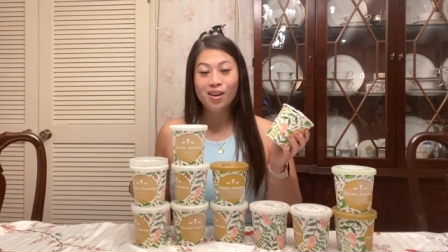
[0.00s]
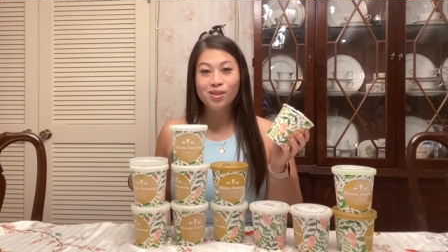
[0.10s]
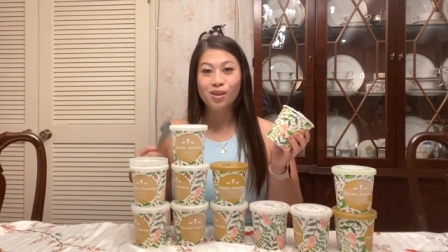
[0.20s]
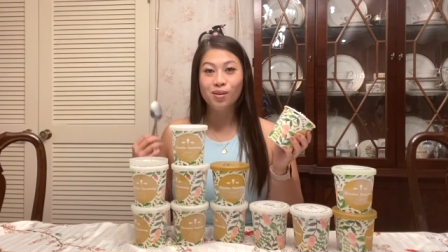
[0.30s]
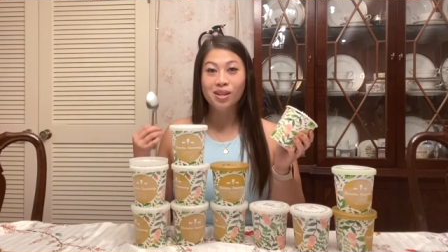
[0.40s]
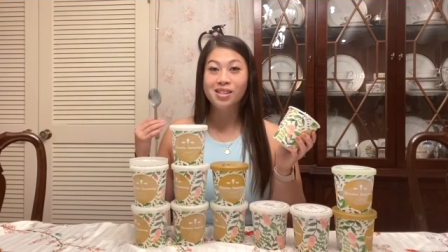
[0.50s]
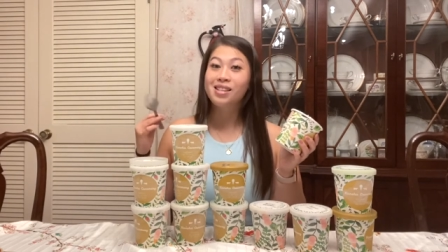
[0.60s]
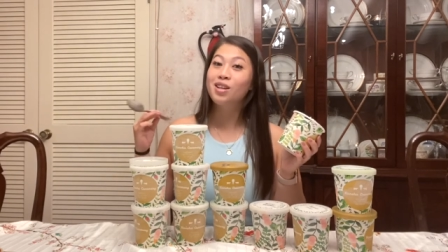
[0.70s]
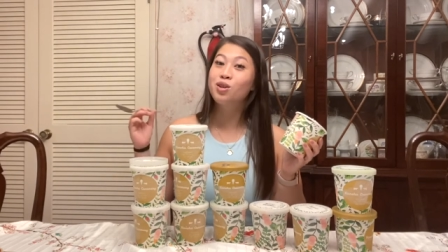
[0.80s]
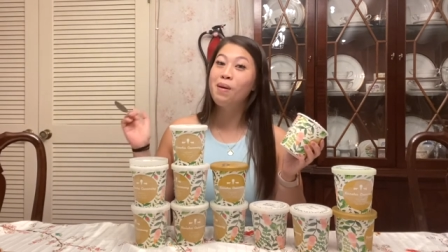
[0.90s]
So this is
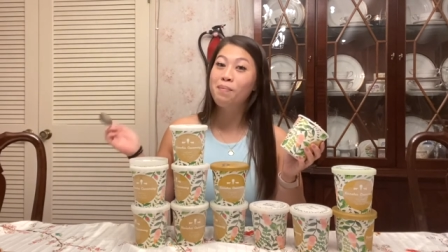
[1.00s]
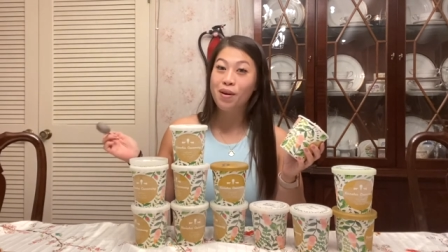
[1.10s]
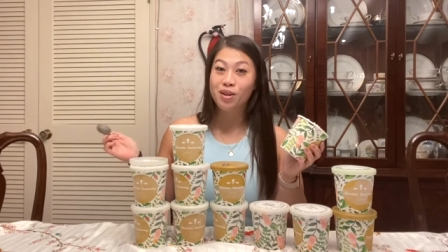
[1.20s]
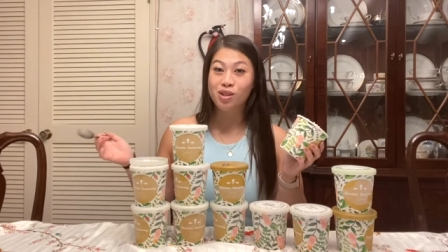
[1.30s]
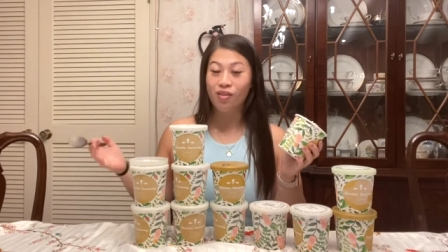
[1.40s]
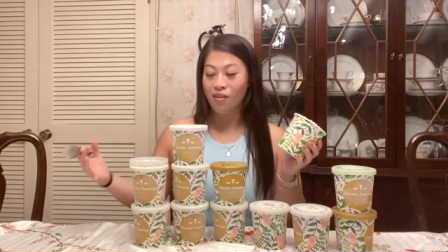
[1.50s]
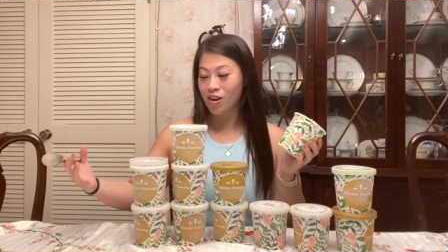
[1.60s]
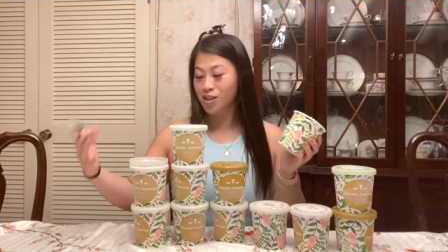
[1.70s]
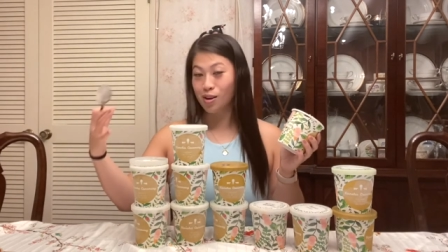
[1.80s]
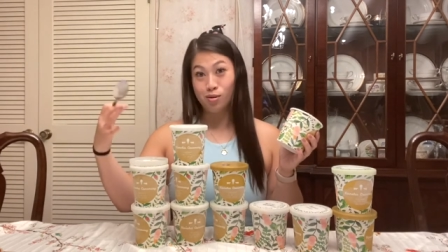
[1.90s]
actually my brother's
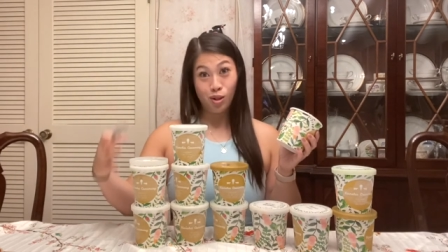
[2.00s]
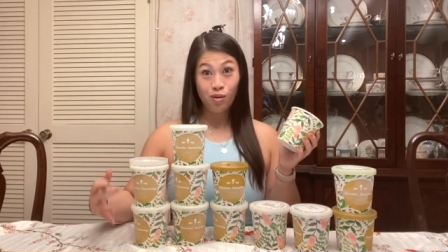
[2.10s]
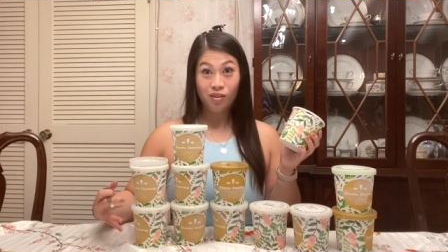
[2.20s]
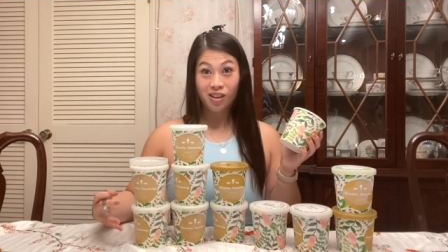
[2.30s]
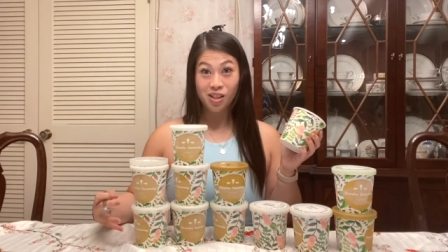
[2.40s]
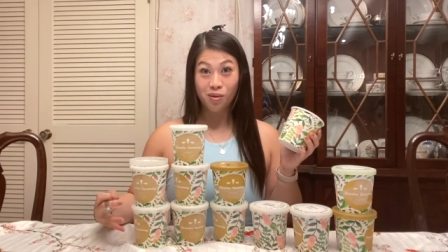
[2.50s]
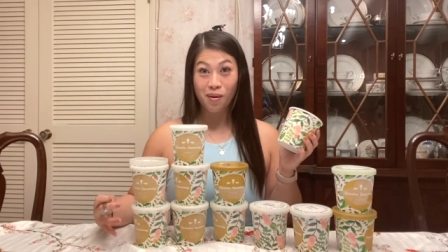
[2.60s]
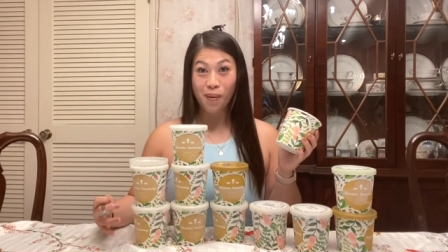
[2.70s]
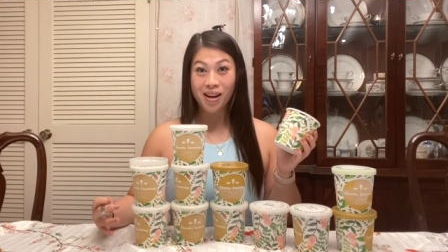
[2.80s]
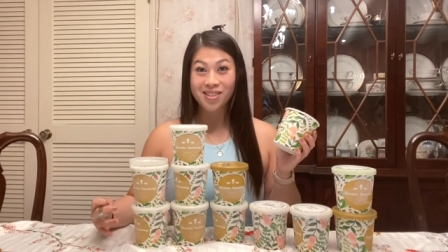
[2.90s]
favorite. So two of these
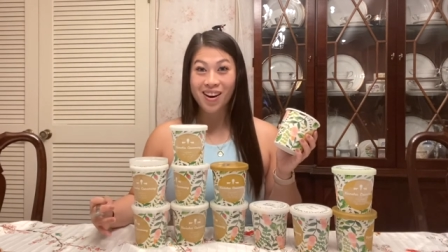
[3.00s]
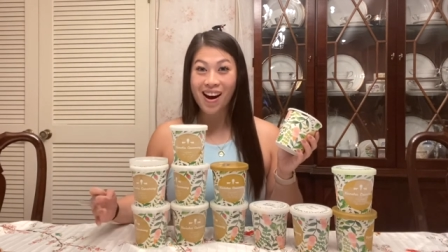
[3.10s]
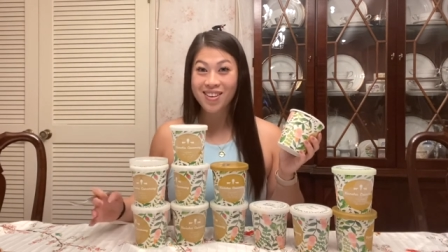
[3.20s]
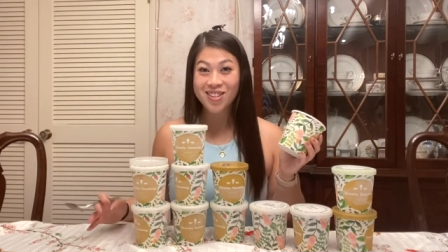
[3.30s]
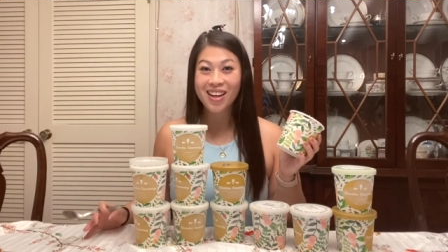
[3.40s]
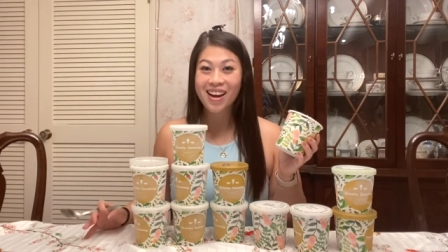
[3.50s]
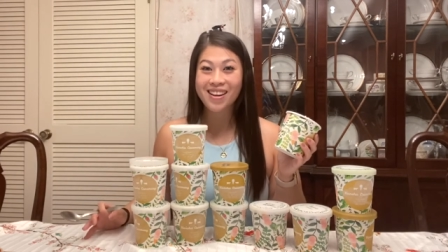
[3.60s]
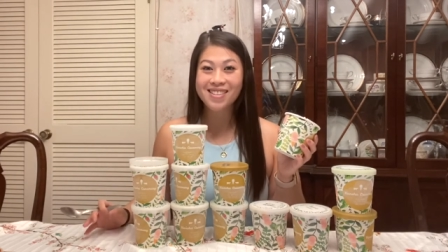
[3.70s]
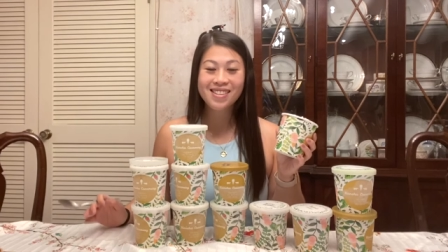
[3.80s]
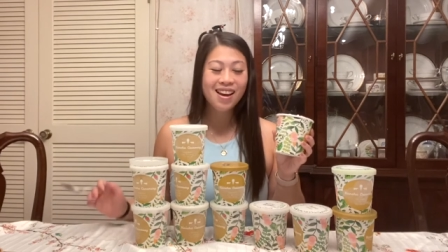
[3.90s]
three pints are actually
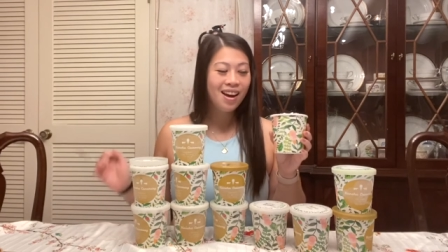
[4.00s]
his.